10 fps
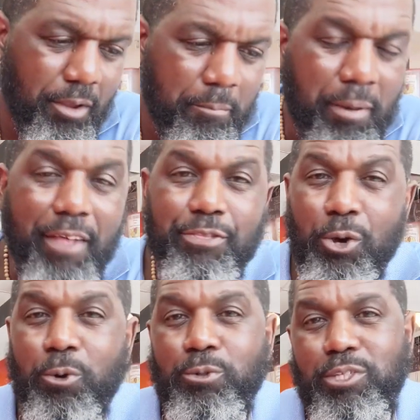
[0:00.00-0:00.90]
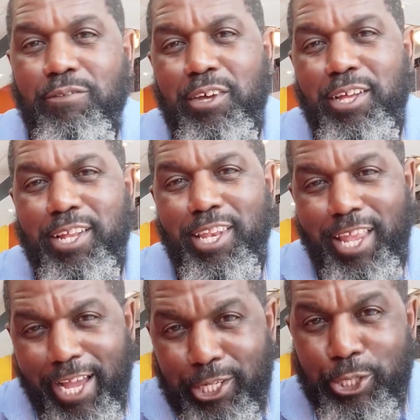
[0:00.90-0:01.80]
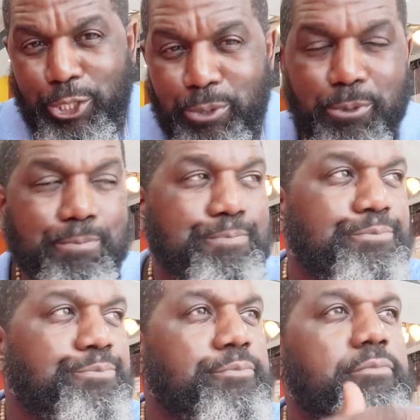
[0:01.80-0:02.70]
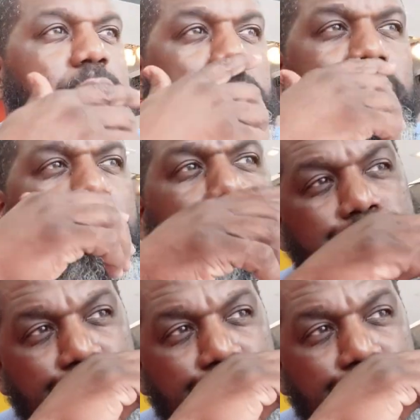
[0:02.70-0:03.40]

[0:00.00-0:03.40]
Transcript: by those of a lighter hue. You see,